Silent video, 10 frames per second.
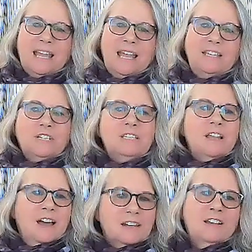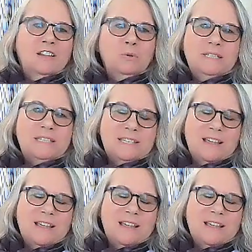and you can knot it on one
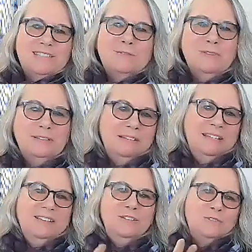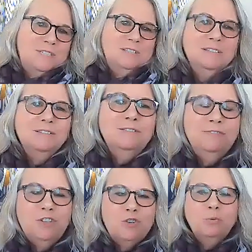side so that you still are
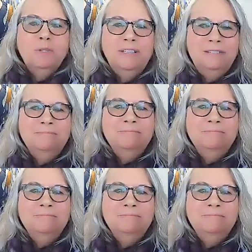visually